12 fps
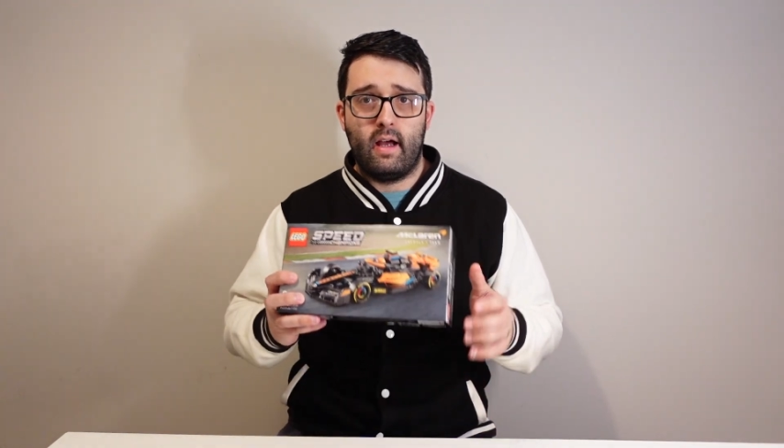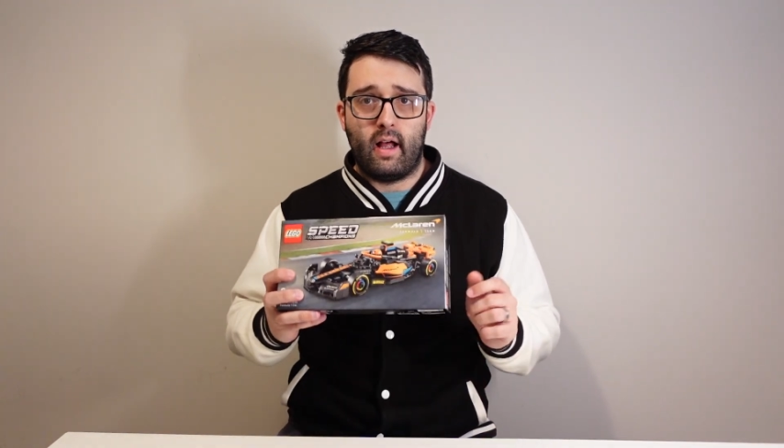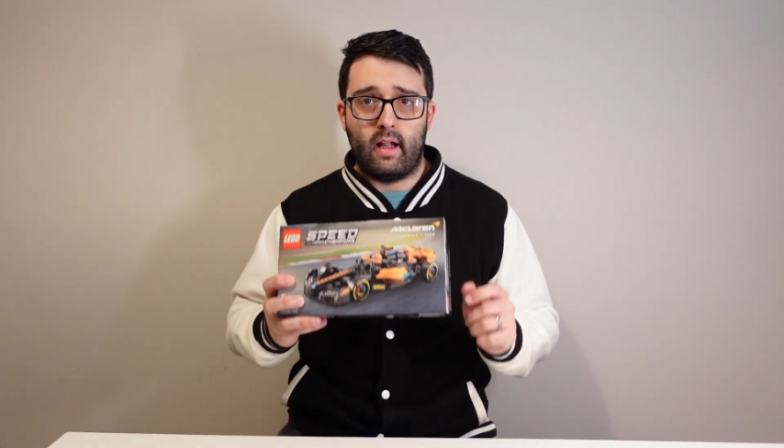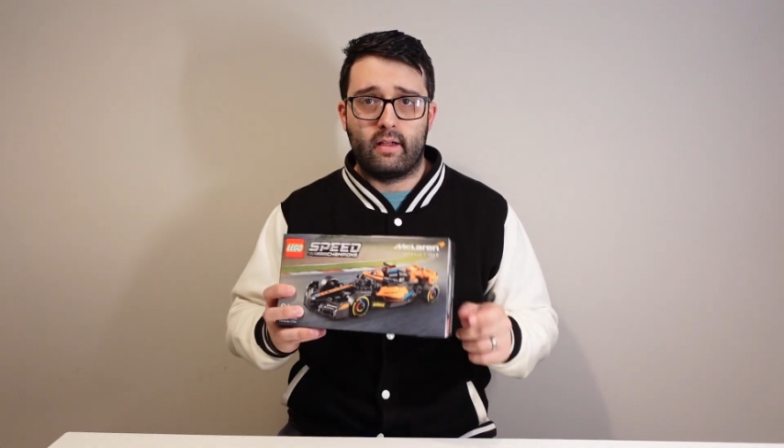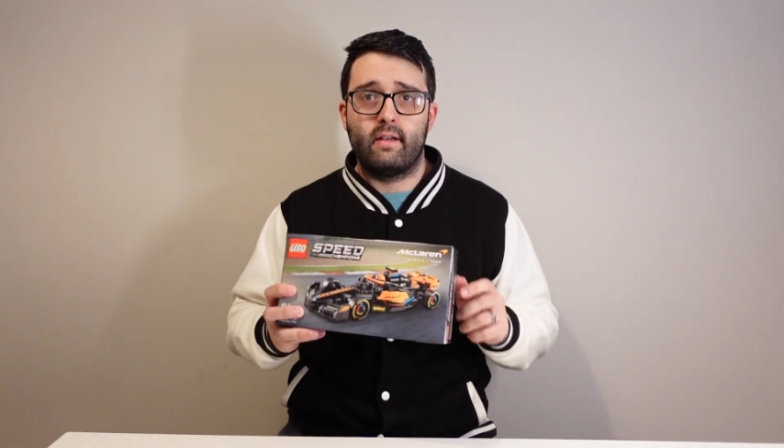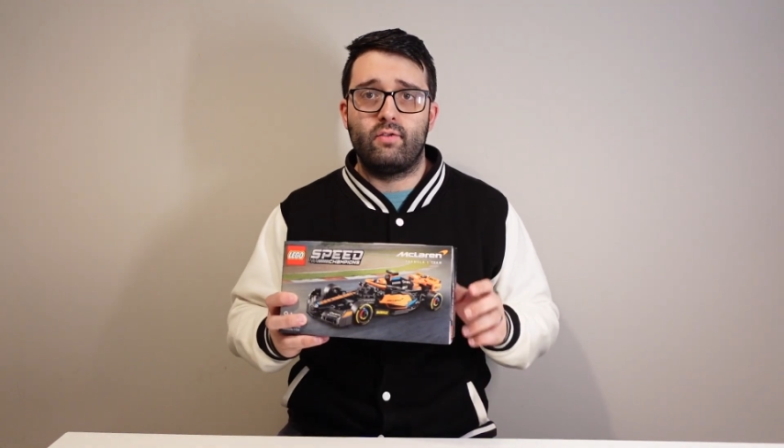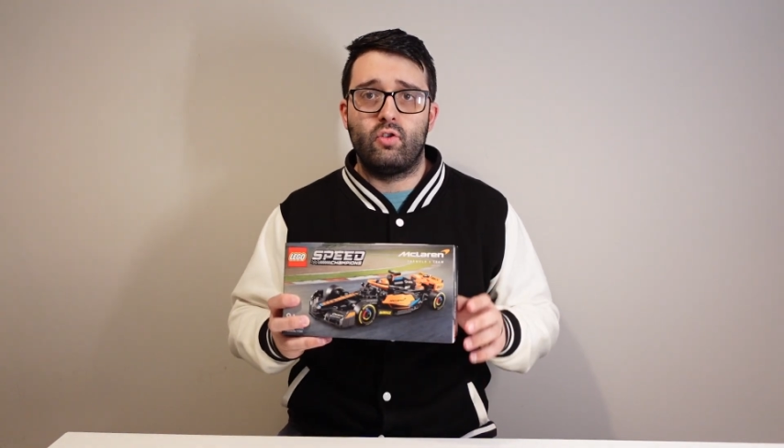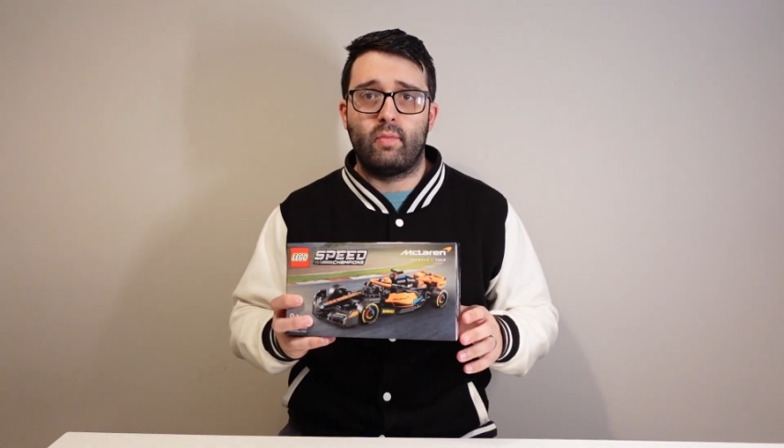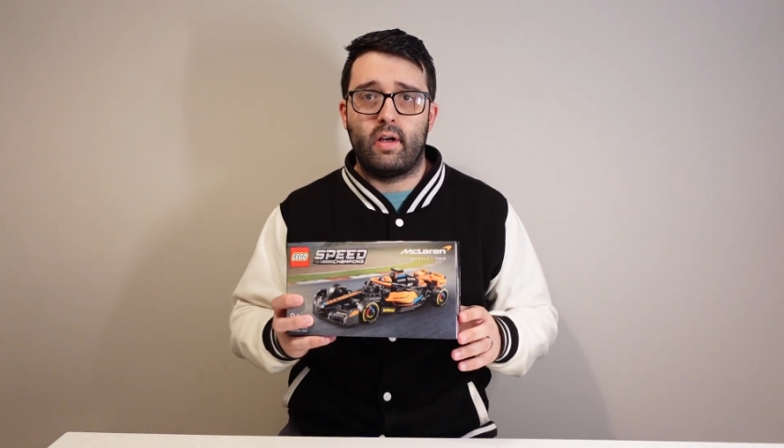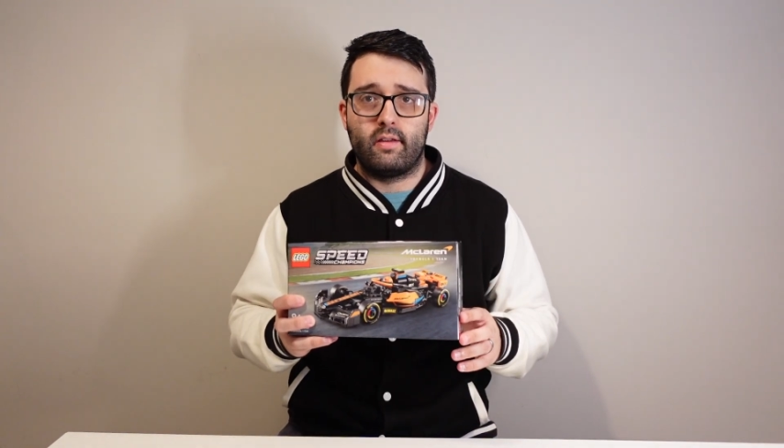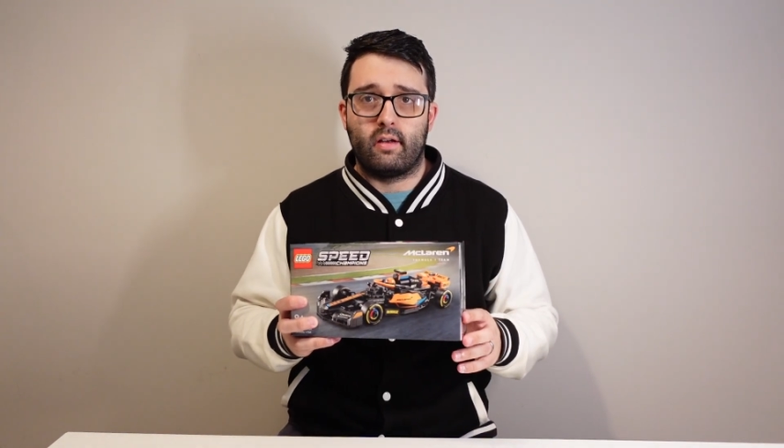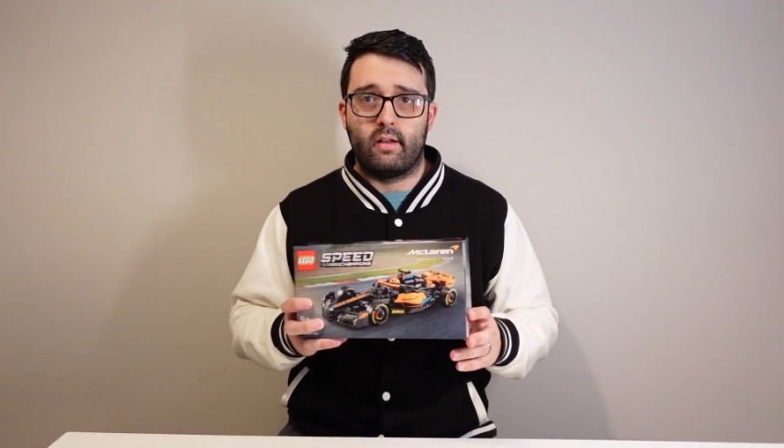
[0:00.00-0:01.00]
I'll give you
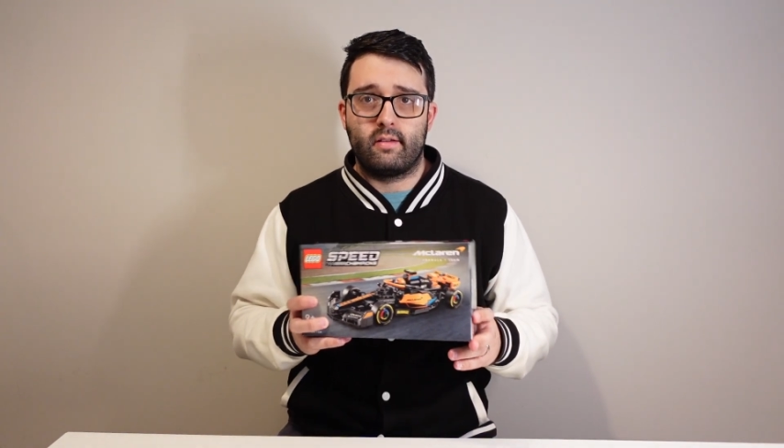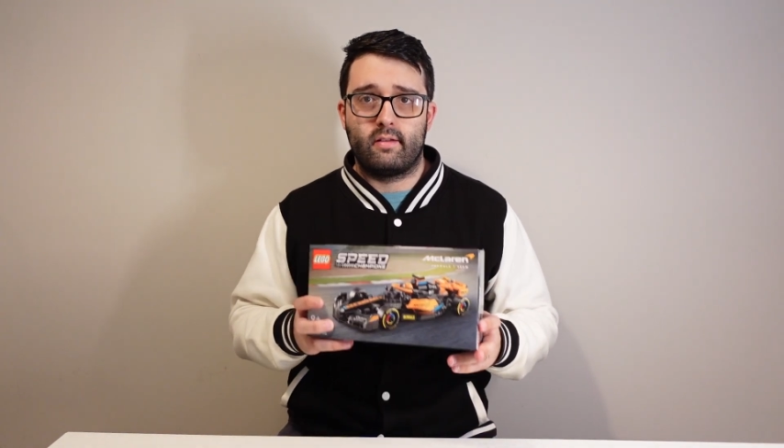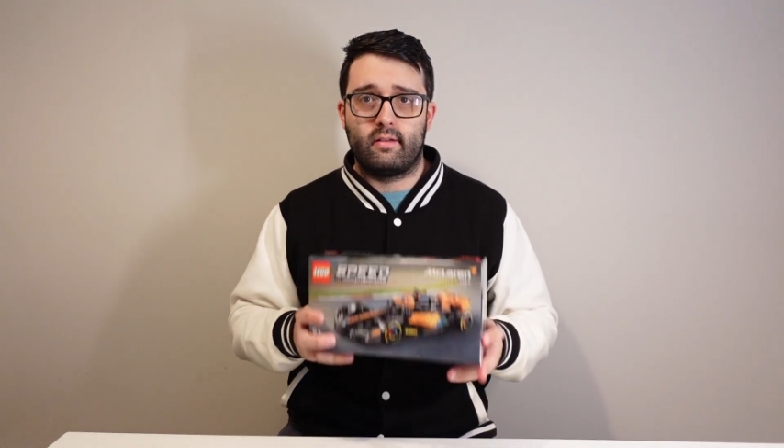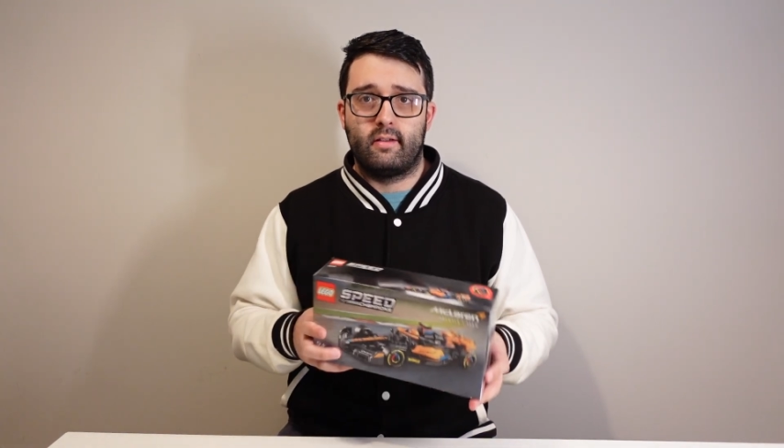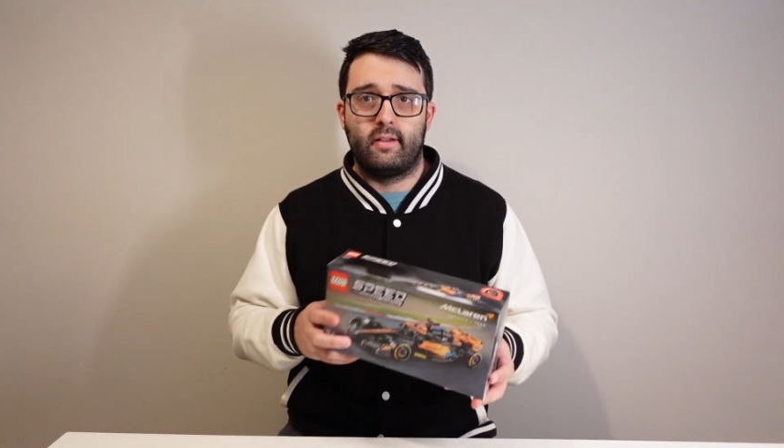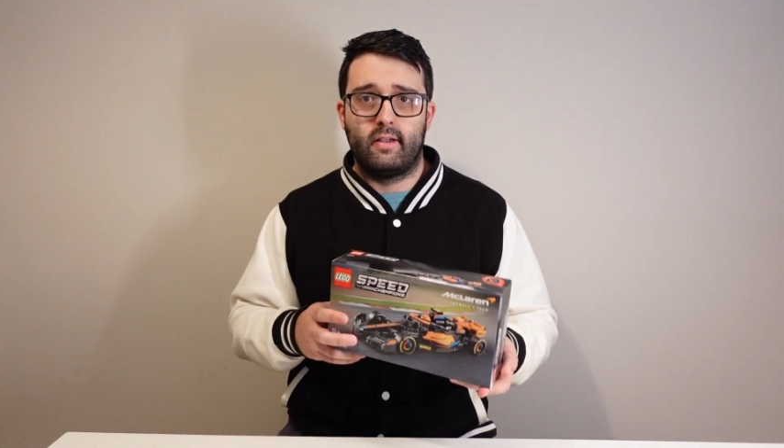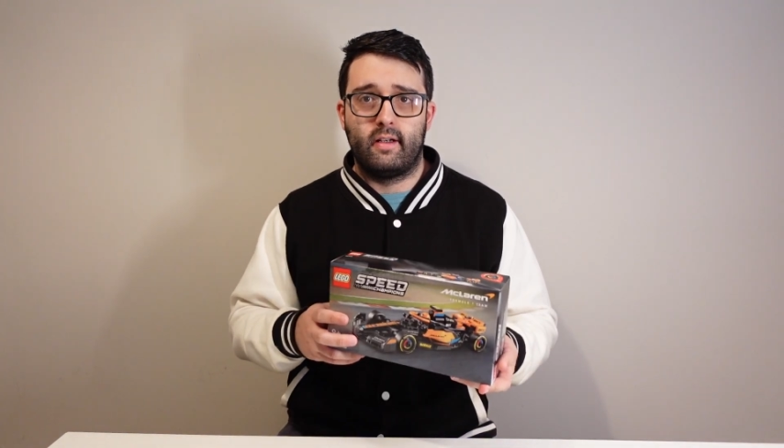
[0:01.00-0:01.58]
my thoughts.